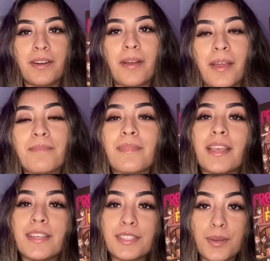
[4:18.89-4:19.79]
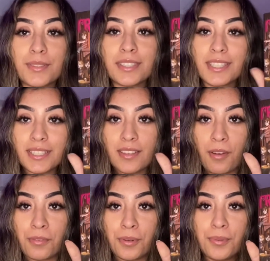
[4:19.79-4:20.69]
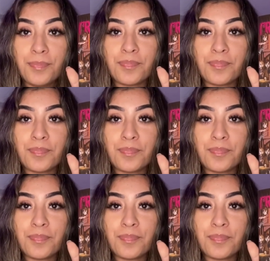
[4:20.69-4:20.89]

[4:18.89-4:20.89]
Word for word: Okay, so this novel,